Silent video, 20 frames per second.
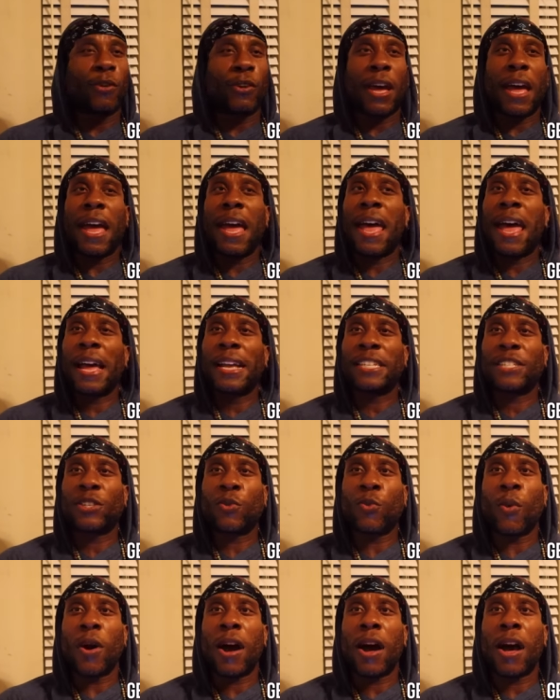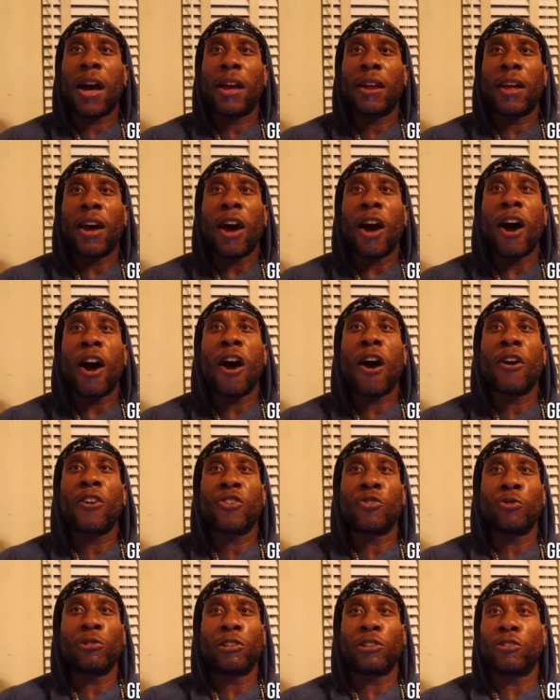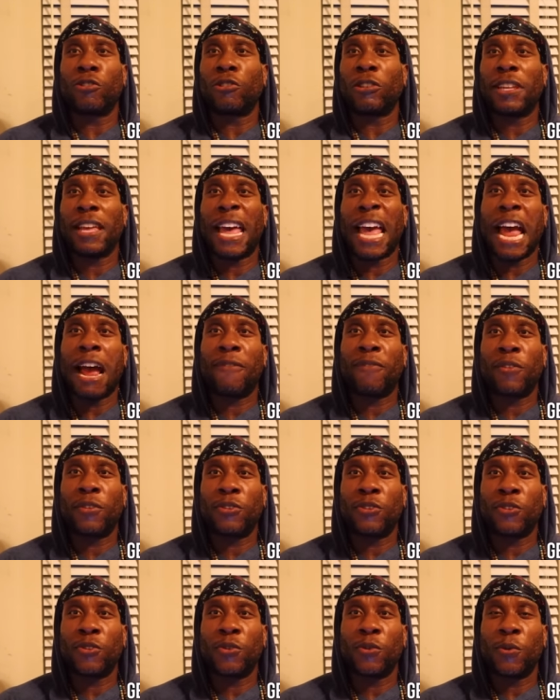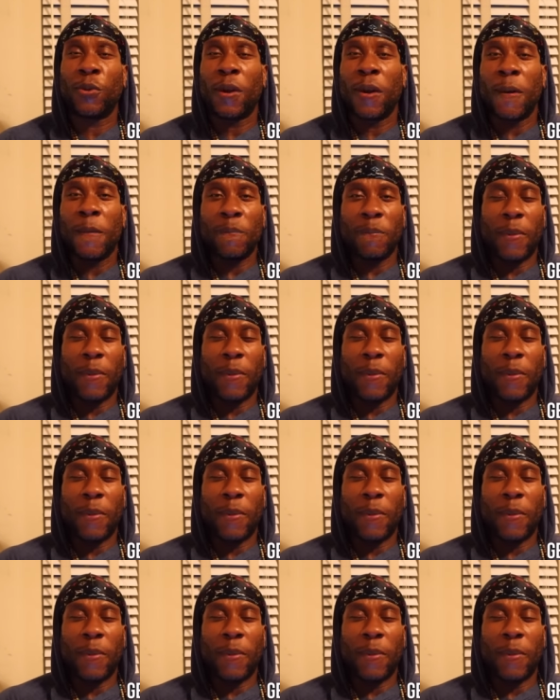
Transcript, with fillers: on a hack squat, all you literally have to do